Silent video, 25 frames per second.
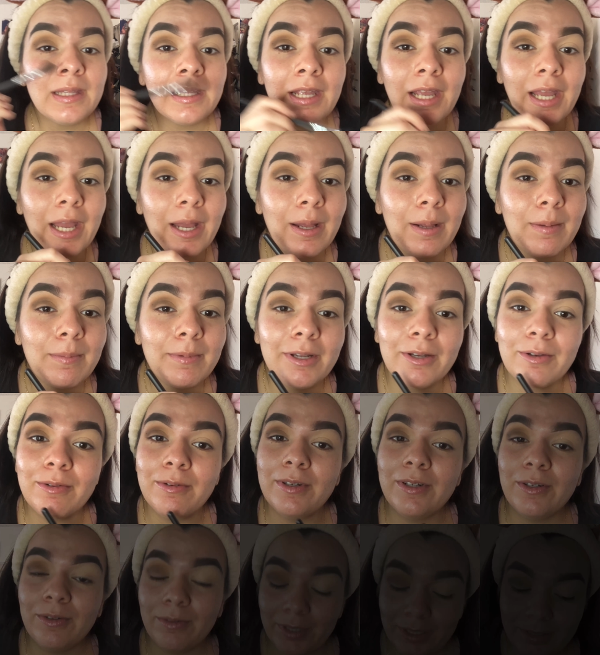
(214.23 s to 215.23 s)
I'm not
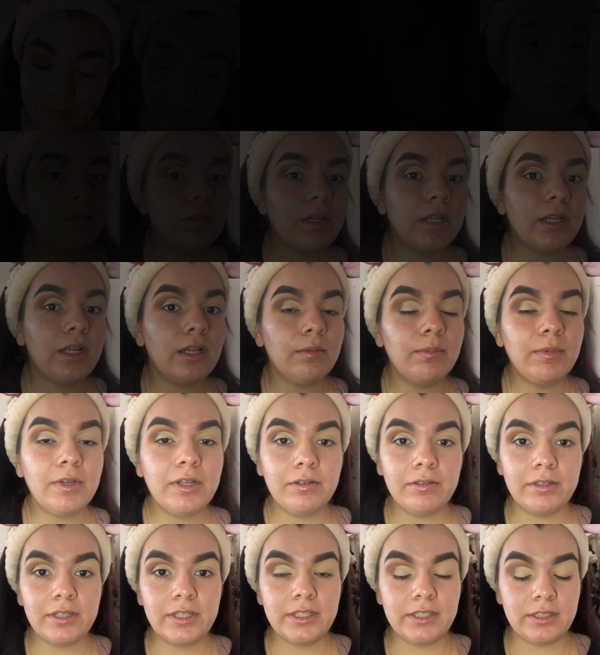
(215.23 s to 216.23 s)
going nowhere. So I cut my
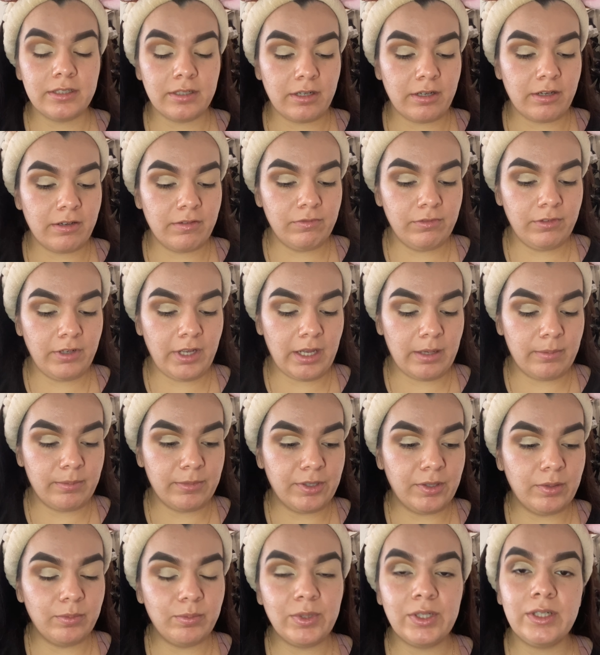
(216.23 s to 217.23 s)
crease off
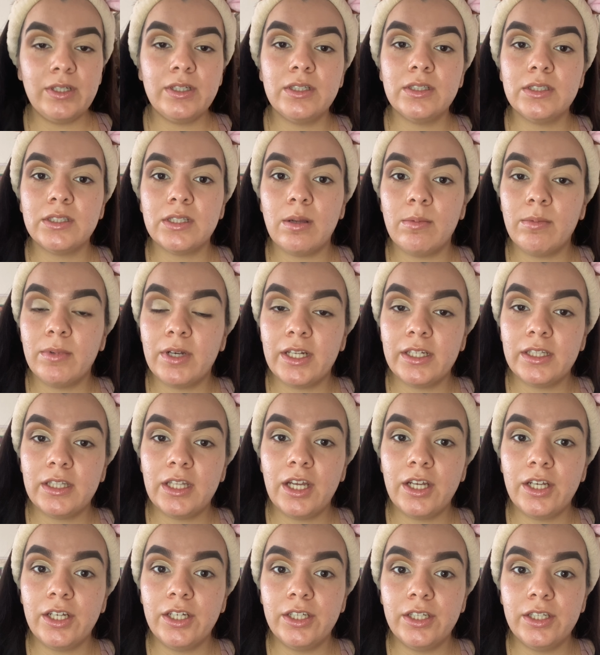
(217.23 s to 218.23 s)
camera because I'm not
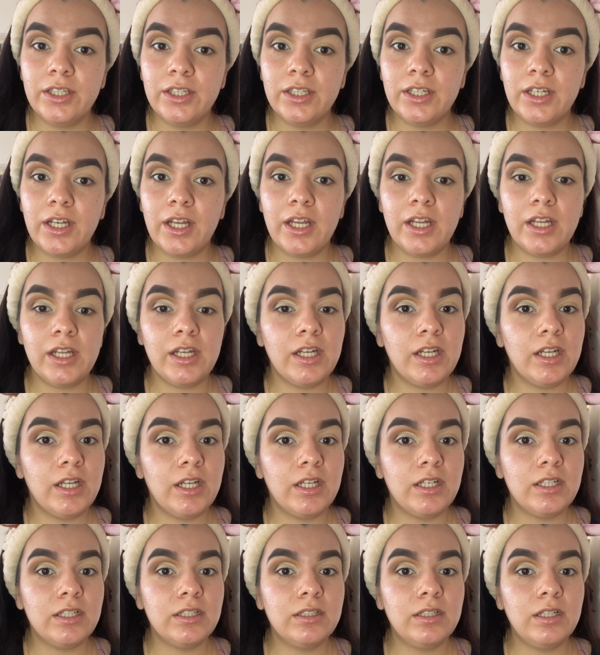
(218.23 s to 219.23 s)
that good,
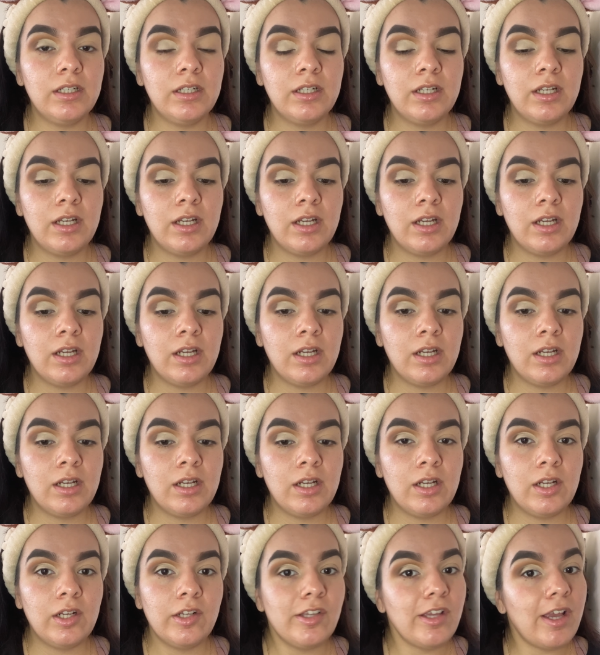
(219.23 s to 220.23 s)
and
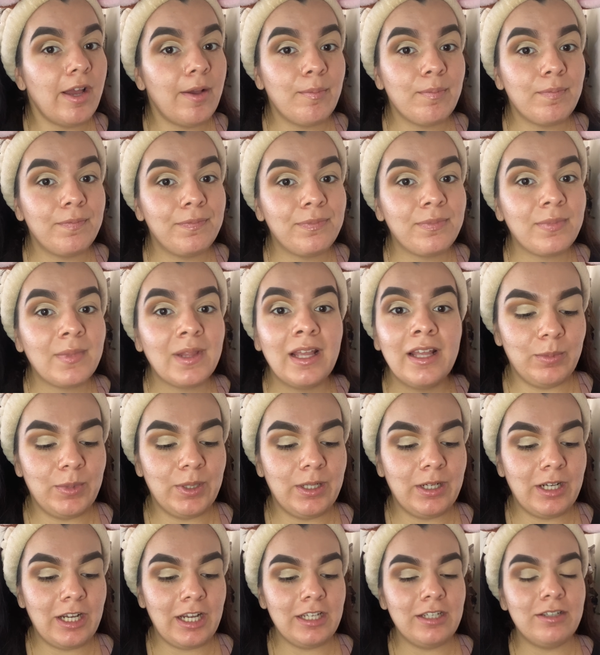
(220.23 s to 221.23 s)
yeah.
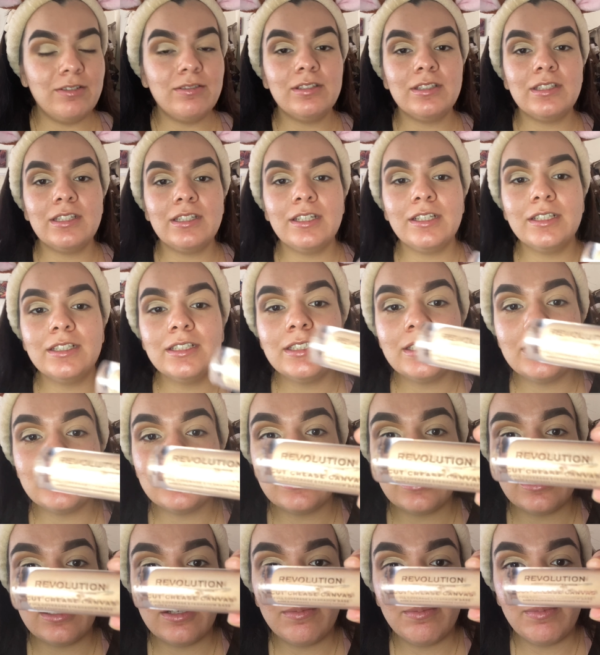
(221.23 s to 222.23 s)
But I use this
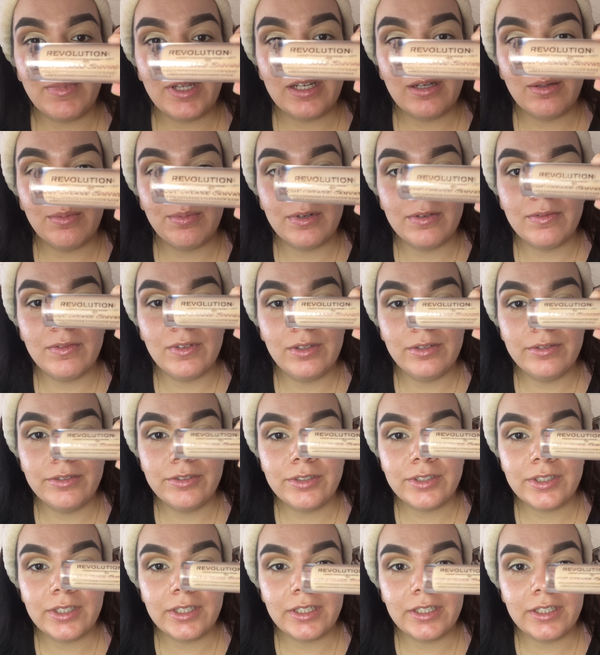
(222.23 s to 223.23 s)
Makeup
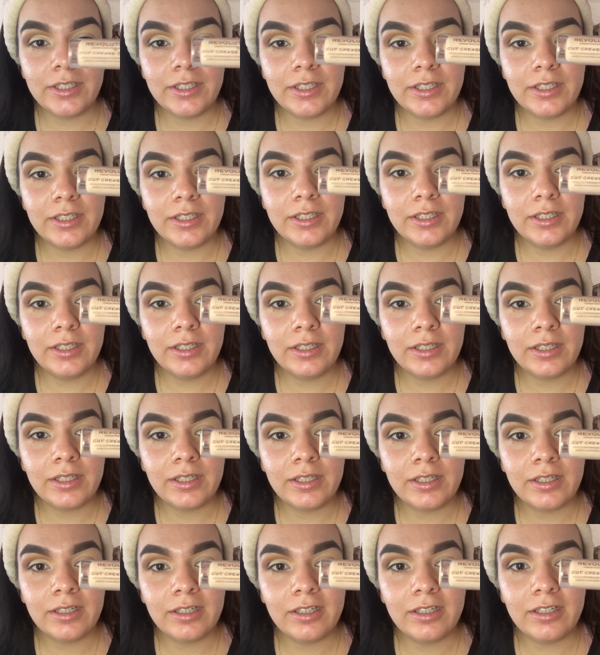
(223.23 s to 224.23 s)
Revolution
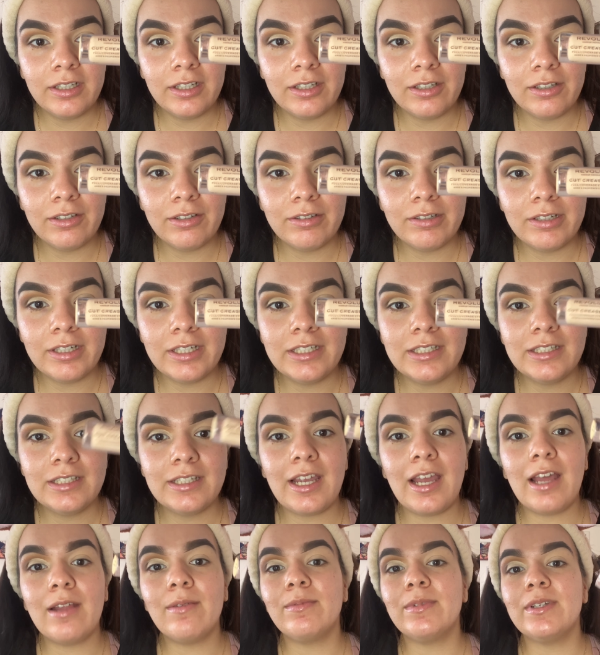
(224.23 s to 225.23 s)
cut crease
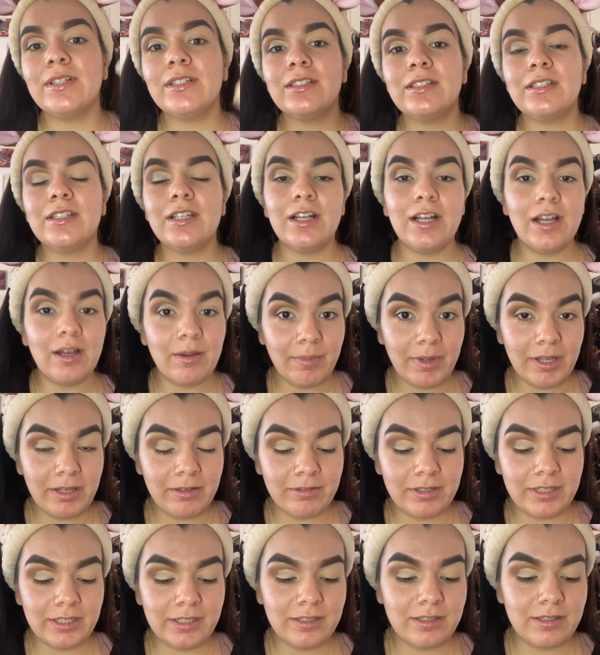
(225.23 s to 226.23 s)
canvas to cut my
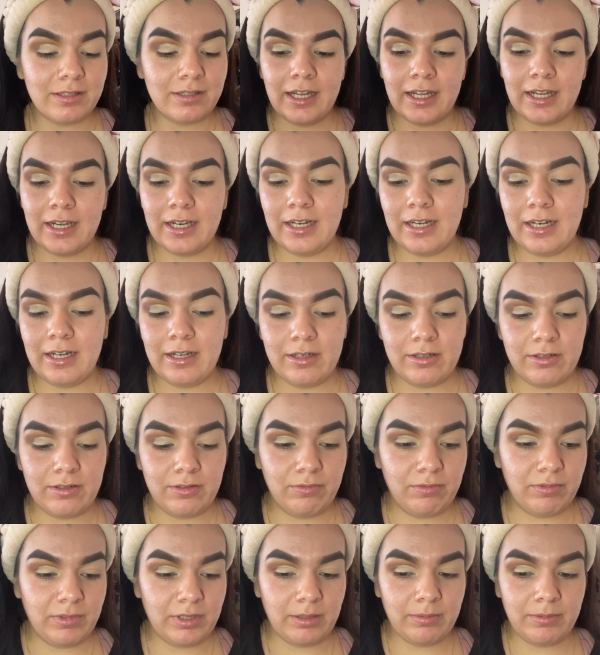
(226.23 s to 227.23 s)
crease. And now
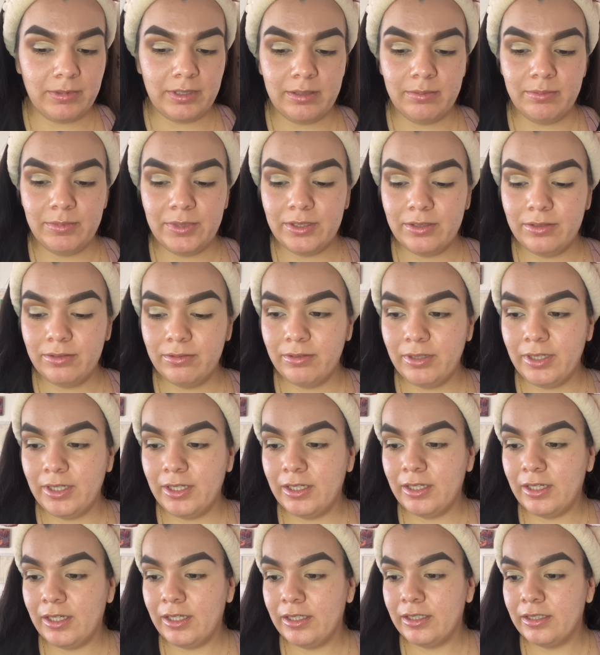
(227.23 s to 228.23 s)
what I'm gonna be
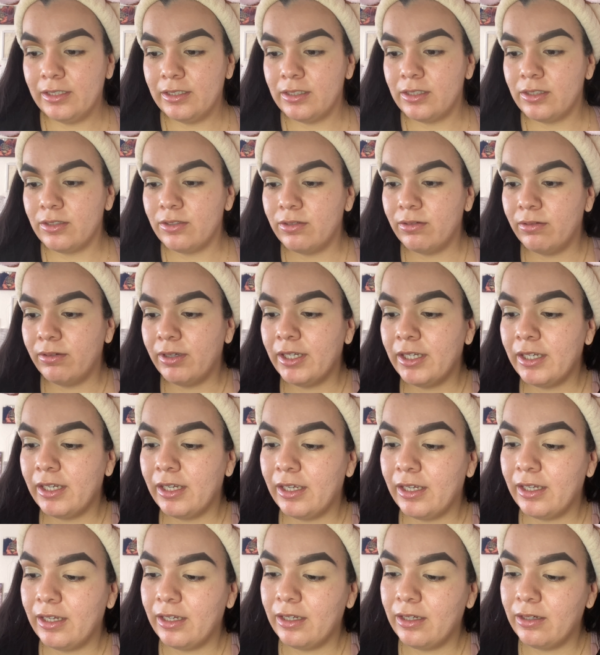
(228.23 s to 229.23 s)
doing is going
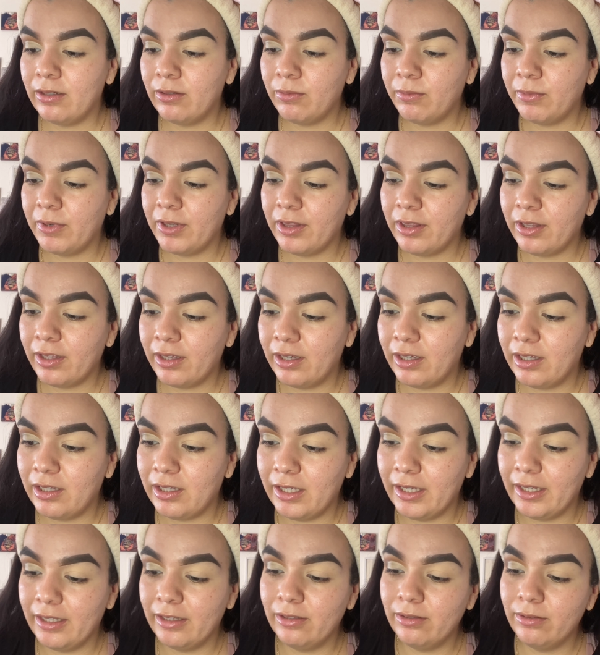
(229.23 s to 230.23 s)
in with a
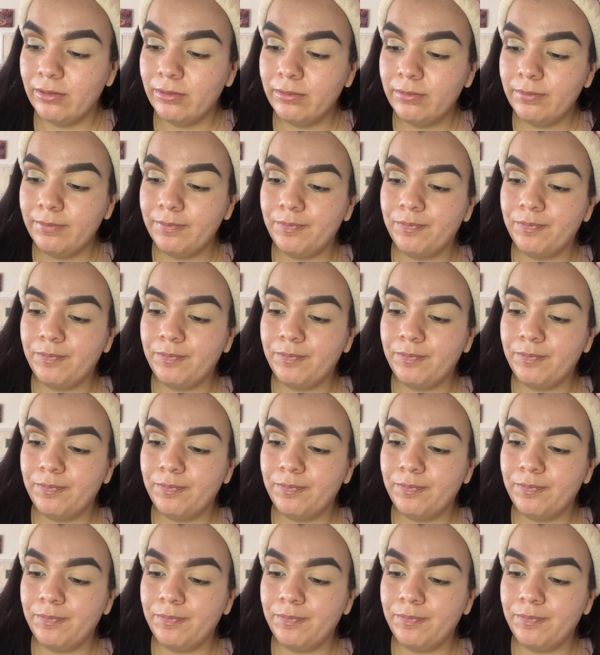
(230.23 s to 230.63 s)
yellow.